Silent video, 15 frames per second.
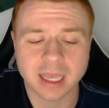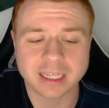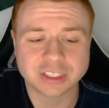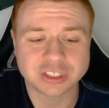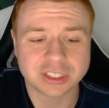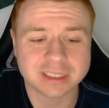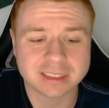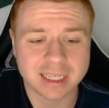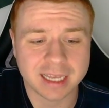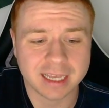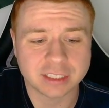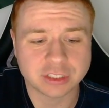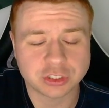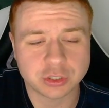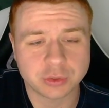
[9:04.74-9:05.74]
just
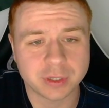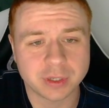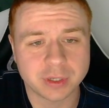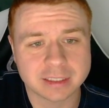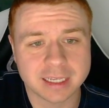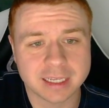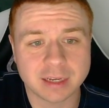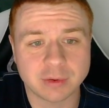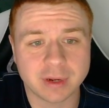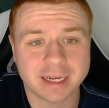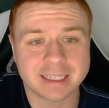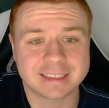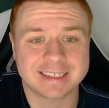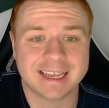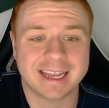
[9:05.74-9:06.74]
as Joey is getting
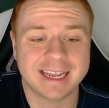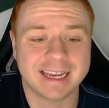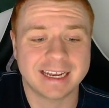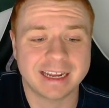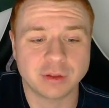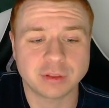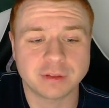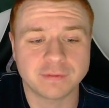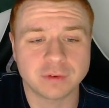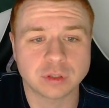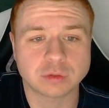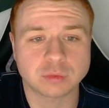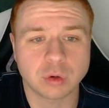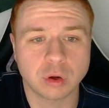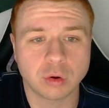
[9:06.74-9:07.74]
ready to hand out the
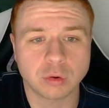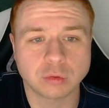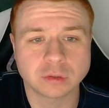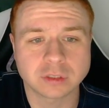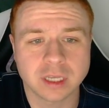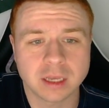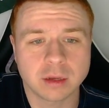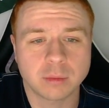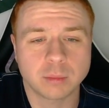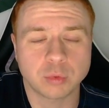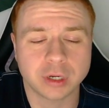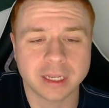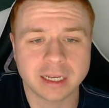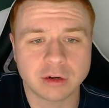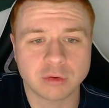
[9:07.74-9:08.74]
first rose,
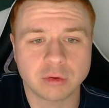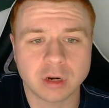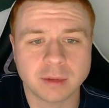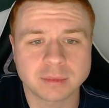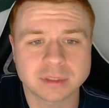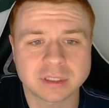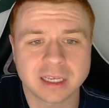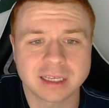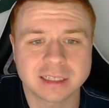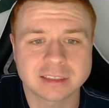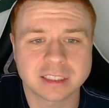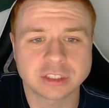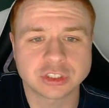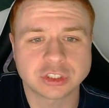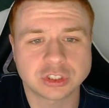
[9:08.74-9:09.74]
Maria interrupts,
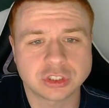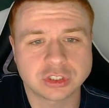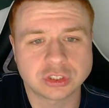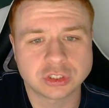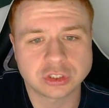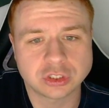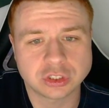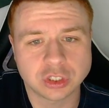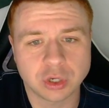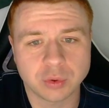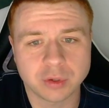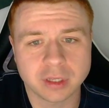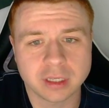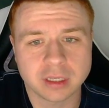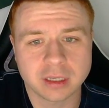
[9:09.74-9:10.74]
says,
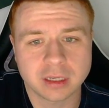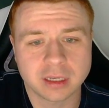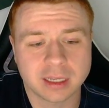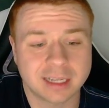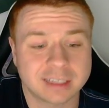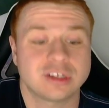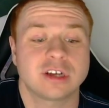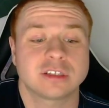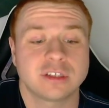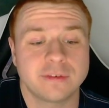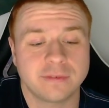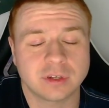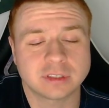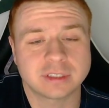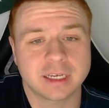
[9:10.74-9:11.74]
Joey, can I talk to you
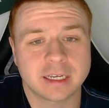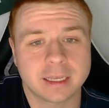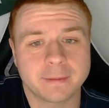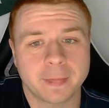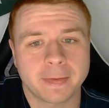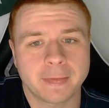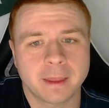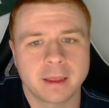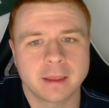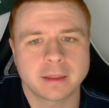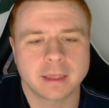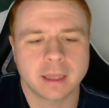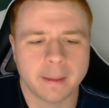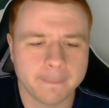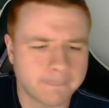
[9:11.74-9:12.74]
for a second?
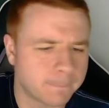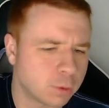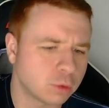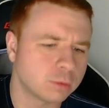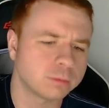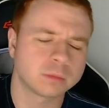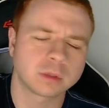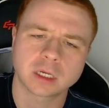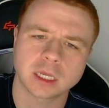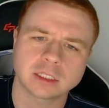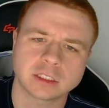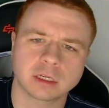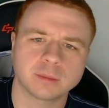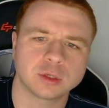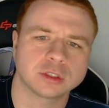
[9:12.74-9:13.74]
Then, boom,
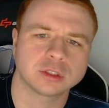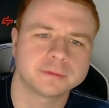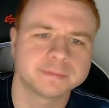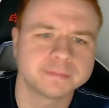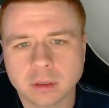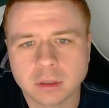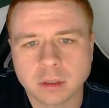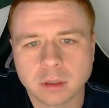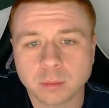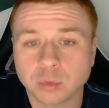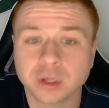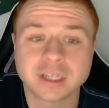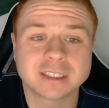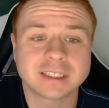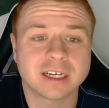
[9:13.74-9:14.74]
cuts a commercial.
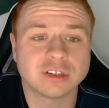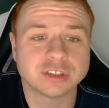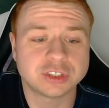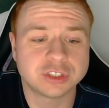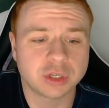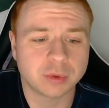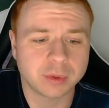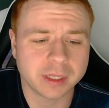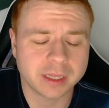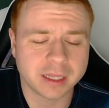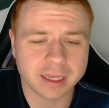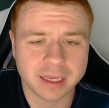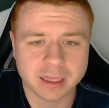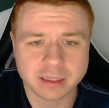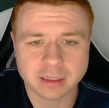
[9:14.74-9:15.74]
Maria tells Joey
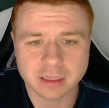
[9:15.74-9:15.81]
that